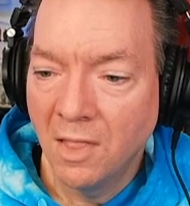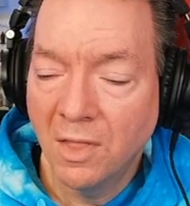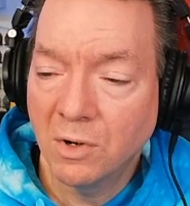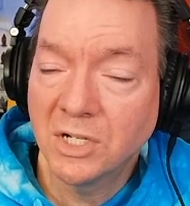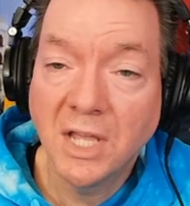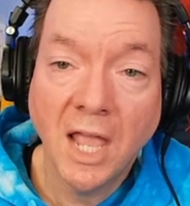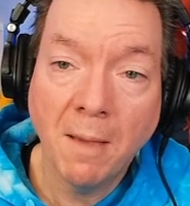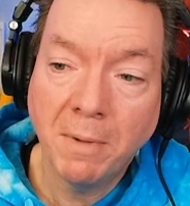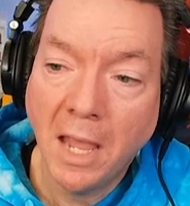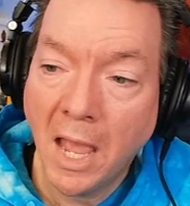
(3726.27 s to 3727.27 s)
There's the
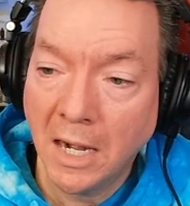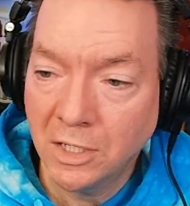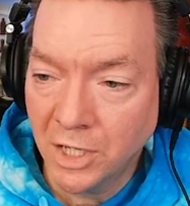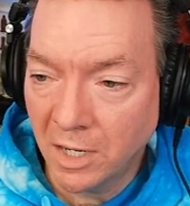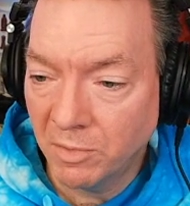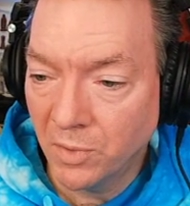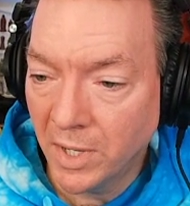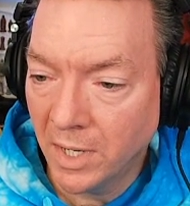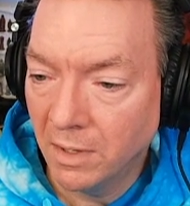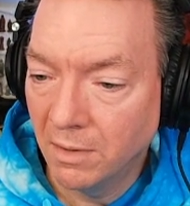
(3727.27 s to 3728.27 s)
Hepcat Jana
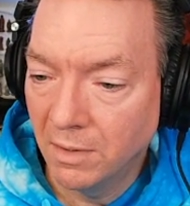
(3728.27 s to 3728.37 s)
Marie.